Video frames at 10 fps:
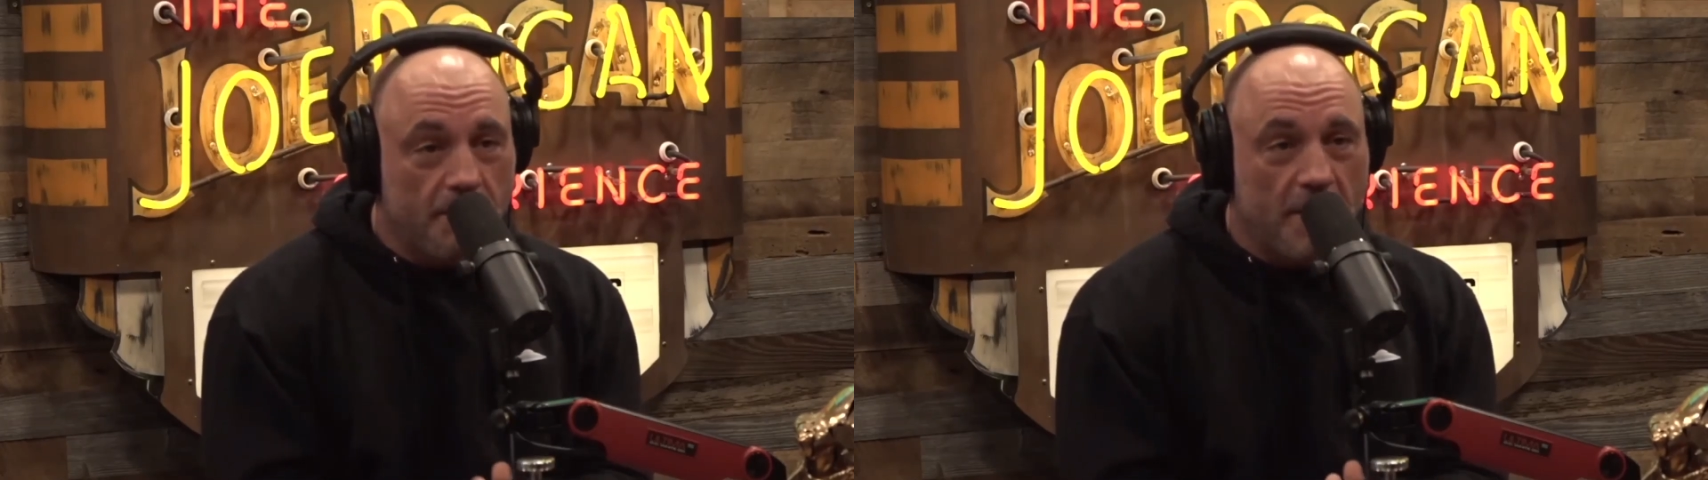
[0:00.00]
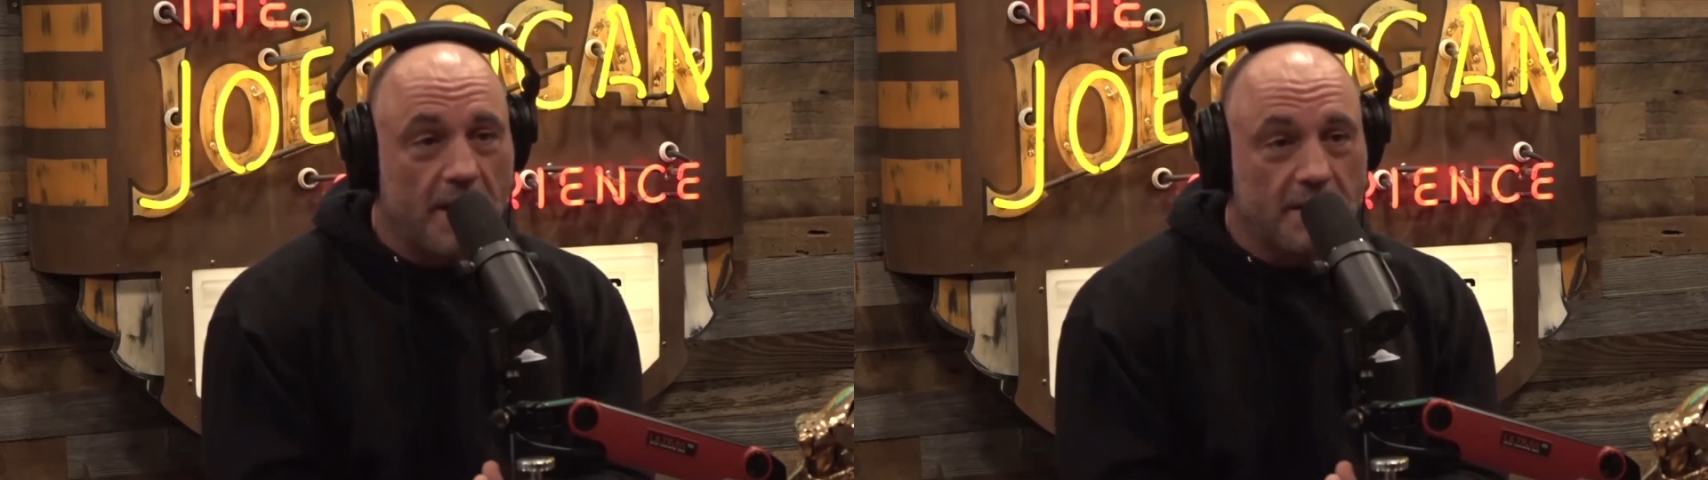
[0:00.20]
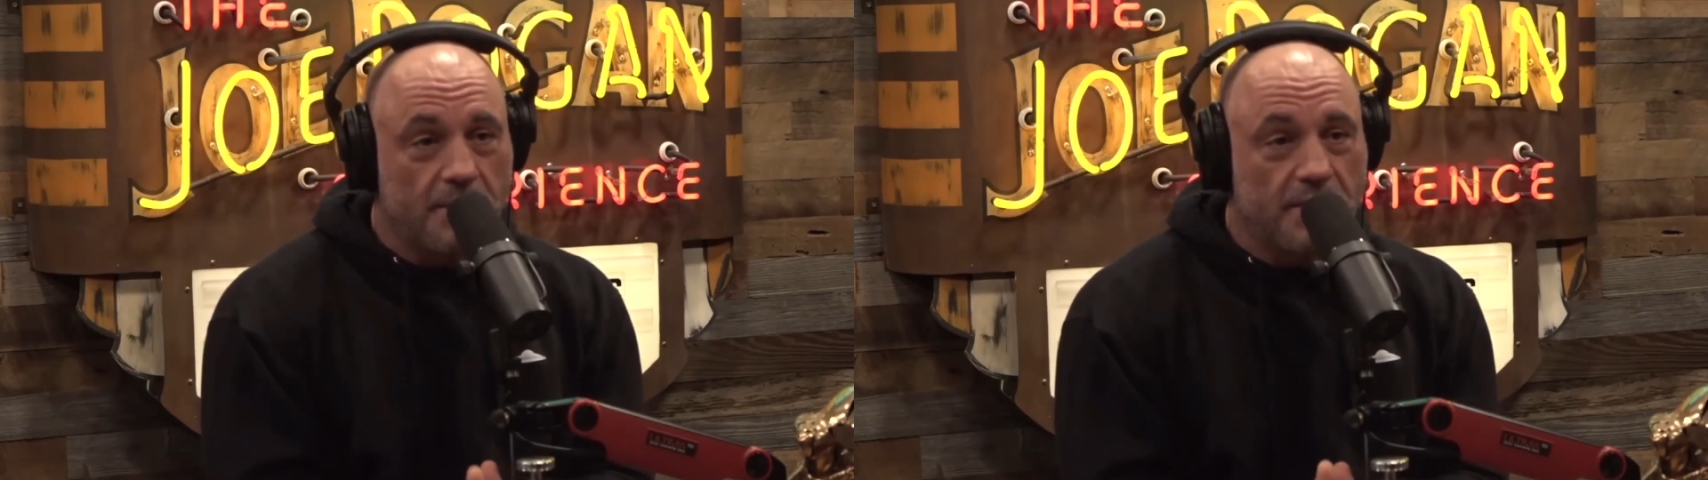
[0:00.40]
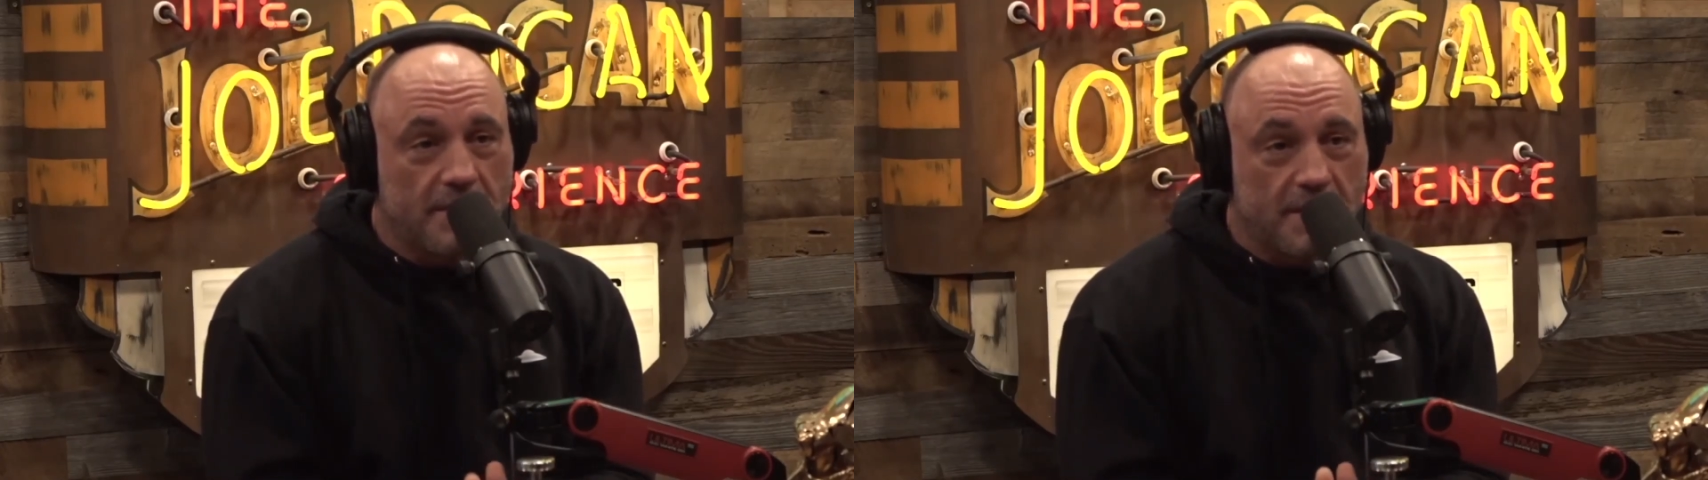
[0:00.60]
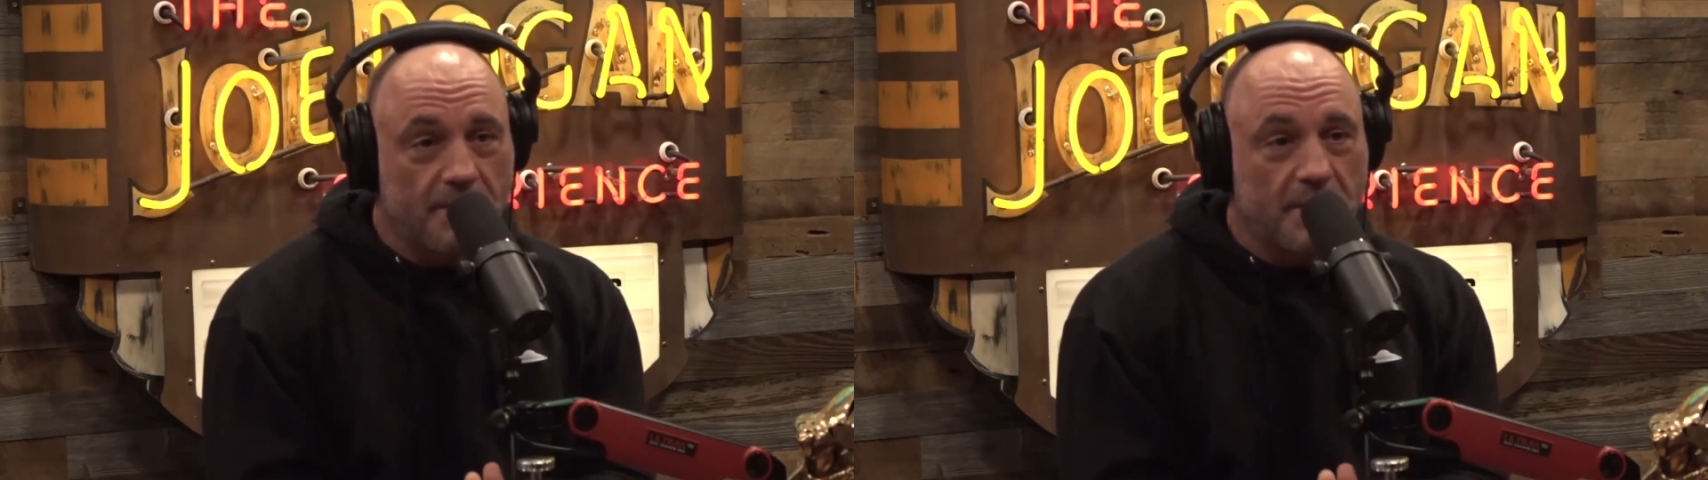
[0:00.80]
possible that
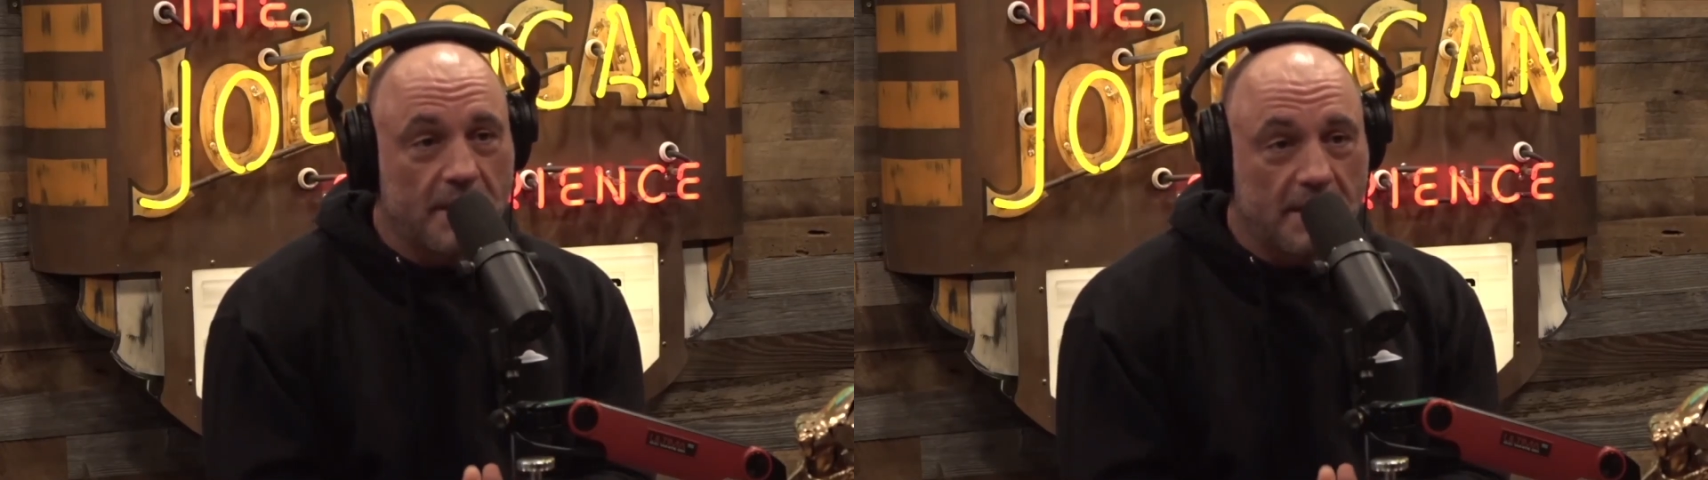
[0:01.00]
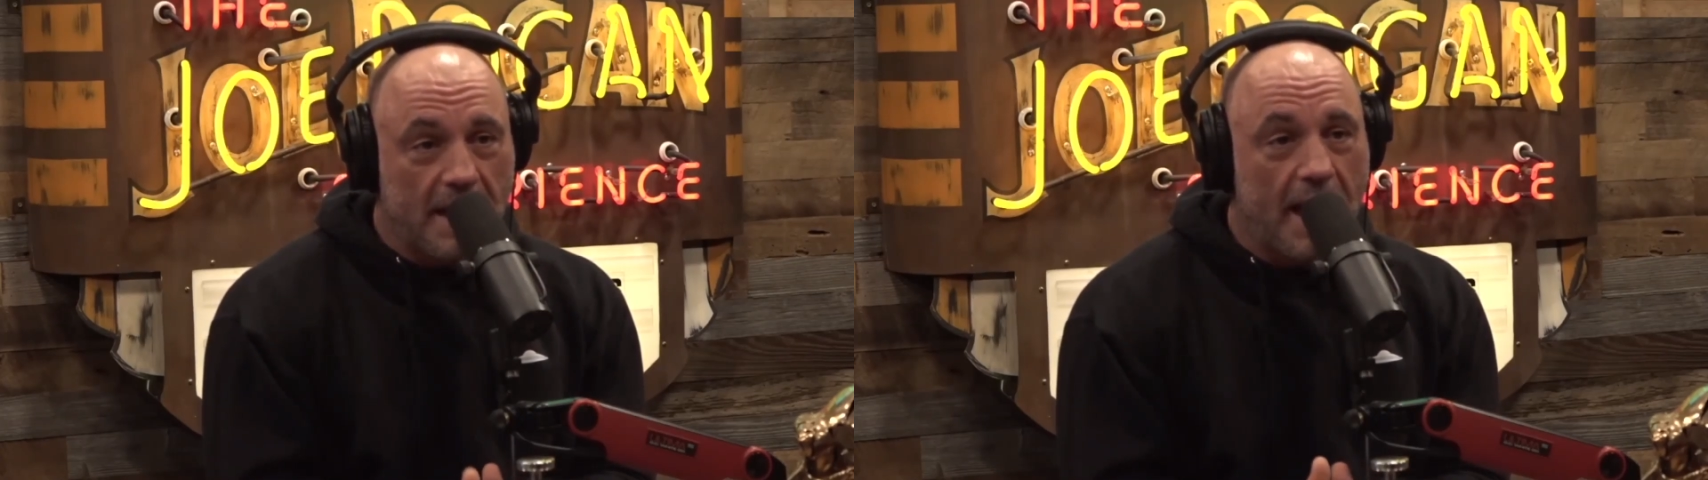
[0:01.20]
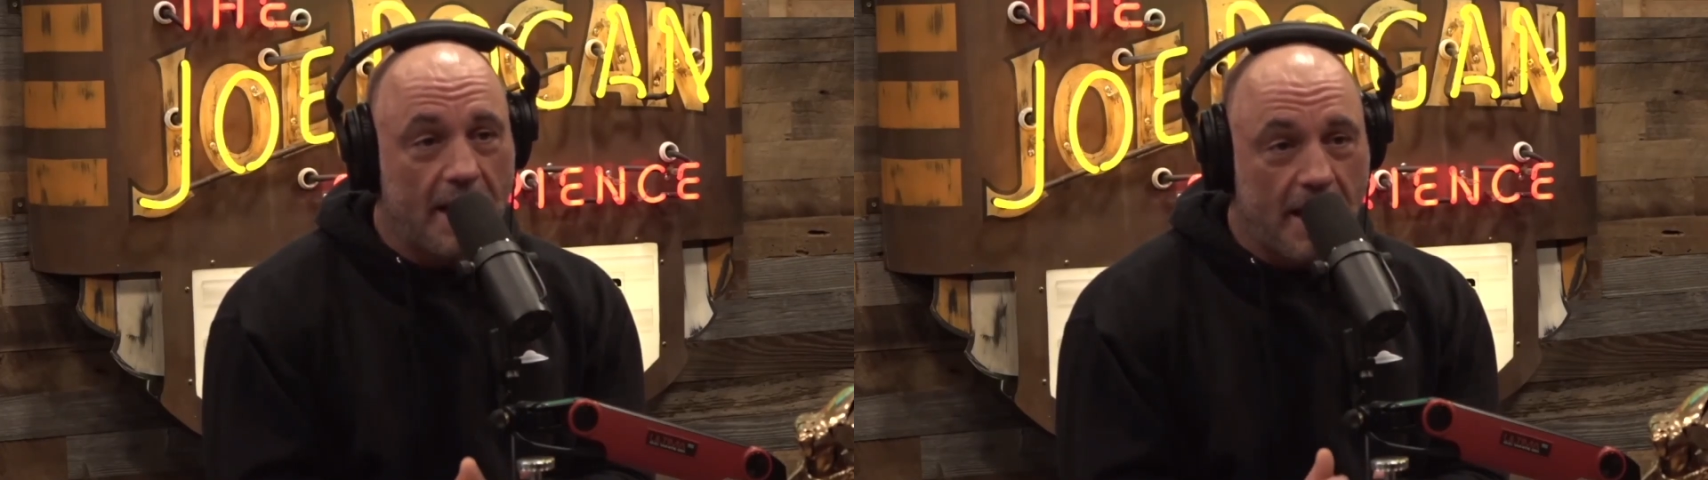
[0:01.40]
something like that